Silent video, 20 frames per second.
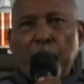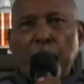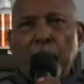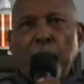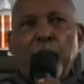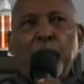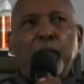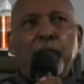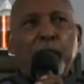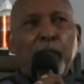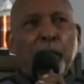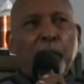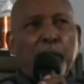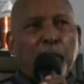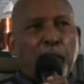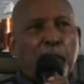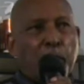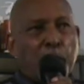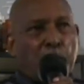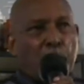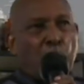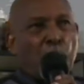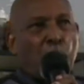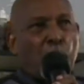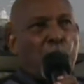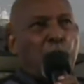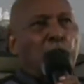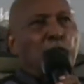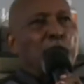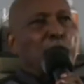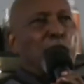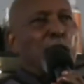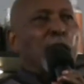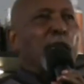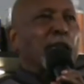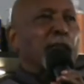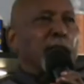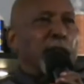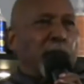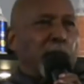And some of those orders still
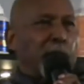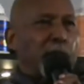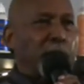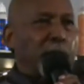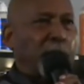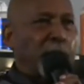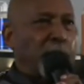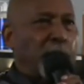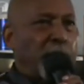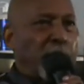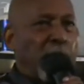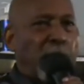exist.